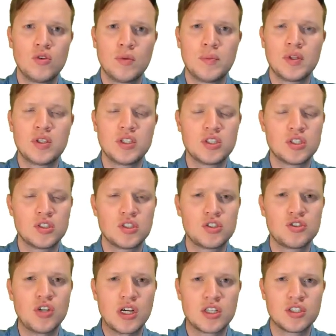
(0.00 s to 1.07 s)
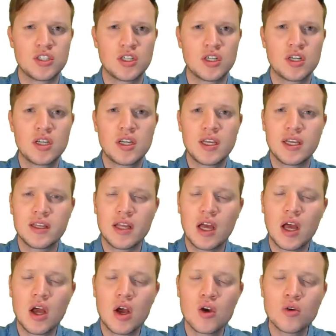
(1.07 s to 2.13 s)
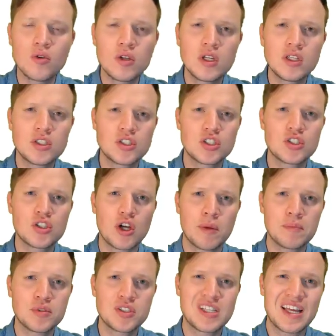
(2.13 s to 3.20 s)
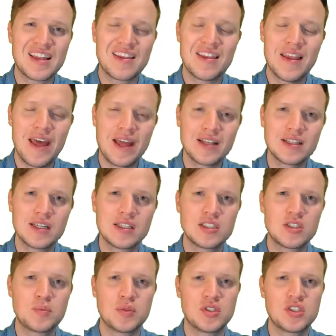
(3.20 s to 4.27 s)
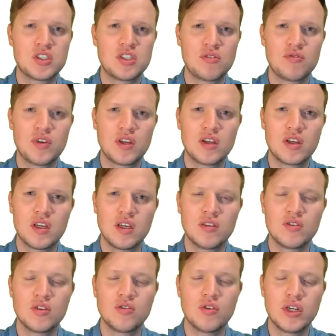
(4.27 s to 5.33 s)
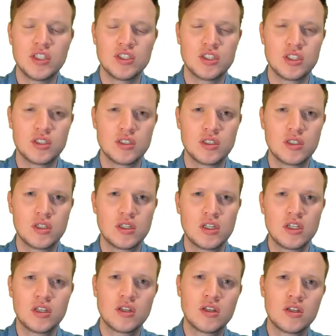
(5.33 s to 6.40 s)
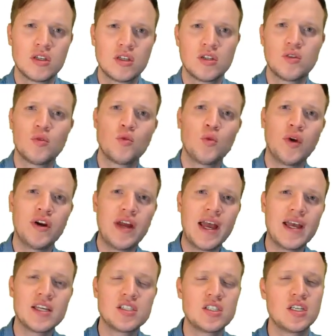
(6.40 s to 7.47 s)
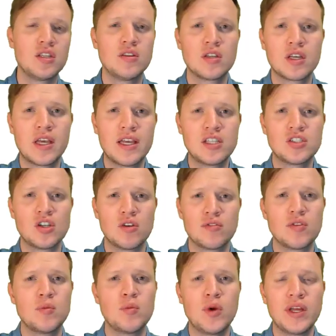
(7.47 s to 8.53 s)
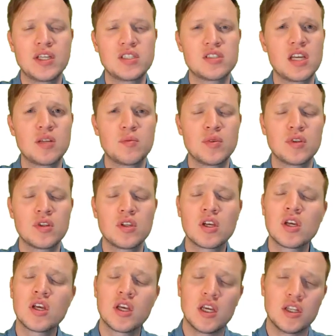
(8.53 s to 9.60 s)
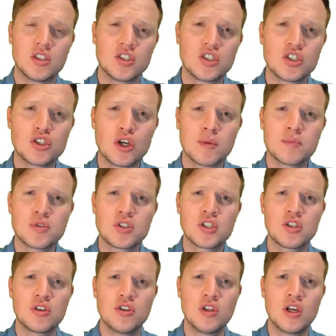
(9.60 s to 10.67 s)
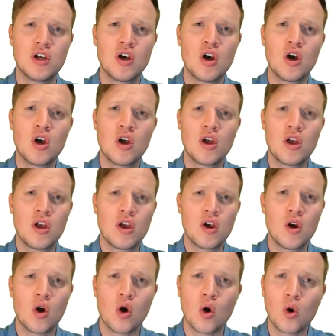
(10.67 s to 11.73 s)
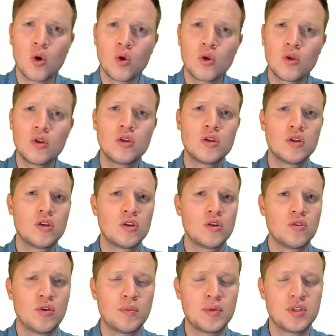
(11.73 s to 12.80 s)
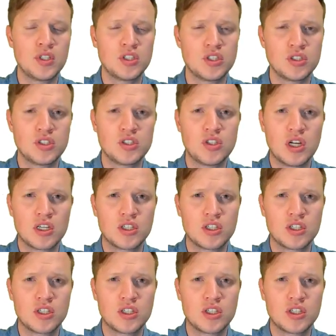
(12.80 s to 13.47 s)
repetition structure. It only stops that specific iteration. Whereas in the case of the break statement, it stops the whole repetition